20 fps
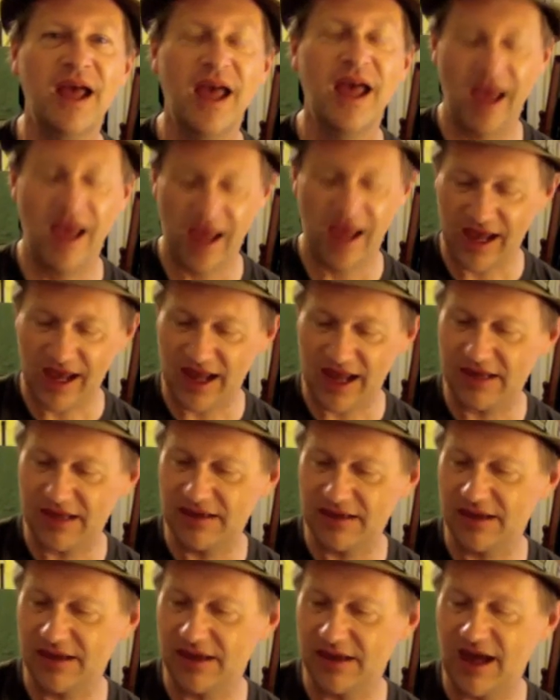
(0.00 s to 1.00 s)

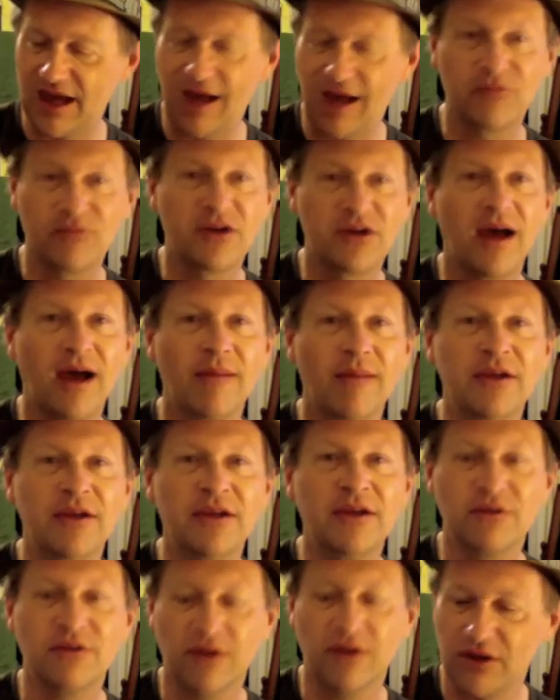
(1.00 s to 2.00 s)
and I'm
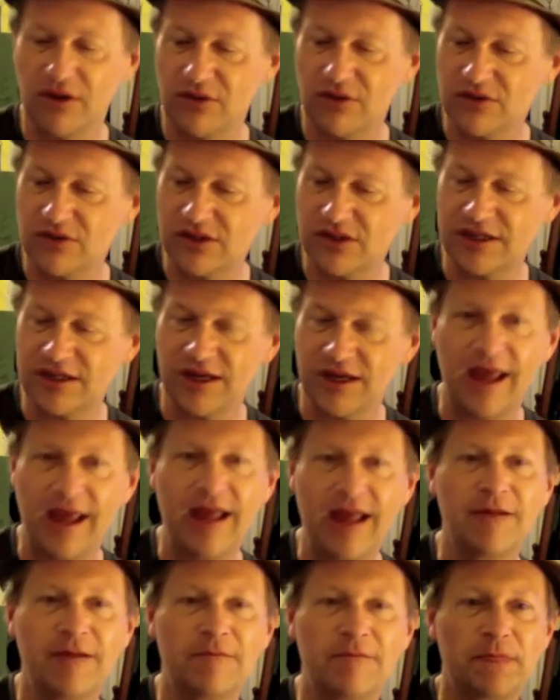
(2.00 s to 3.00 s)
Tommy, your host,
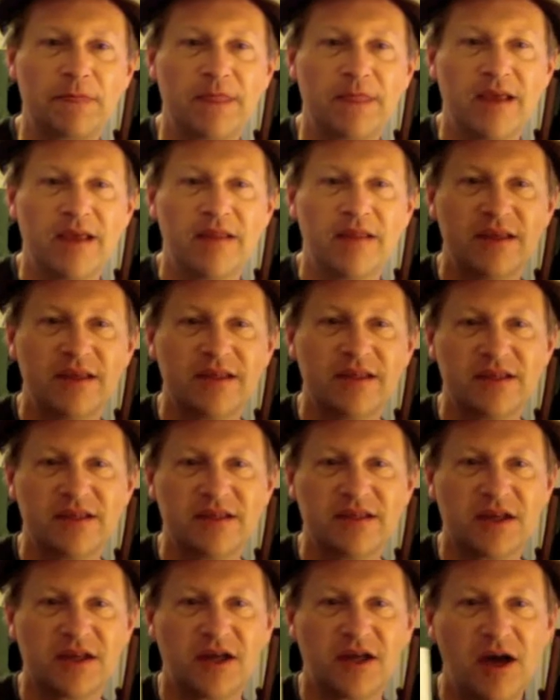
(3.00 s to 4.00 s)
and this
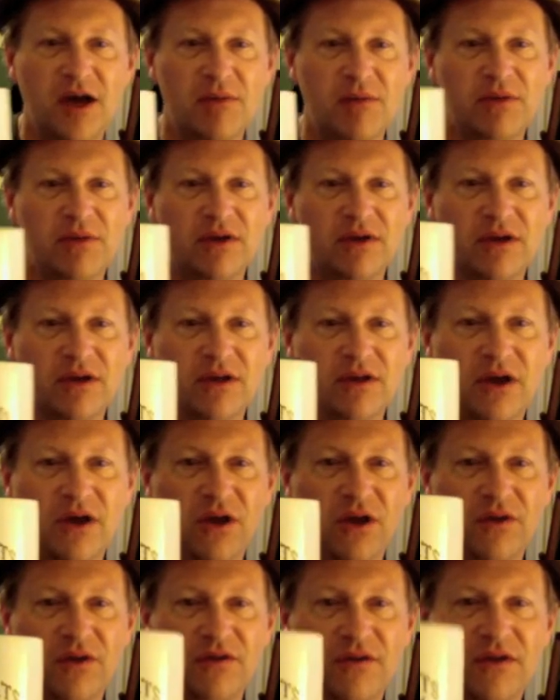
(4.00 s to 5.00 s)
is a cup called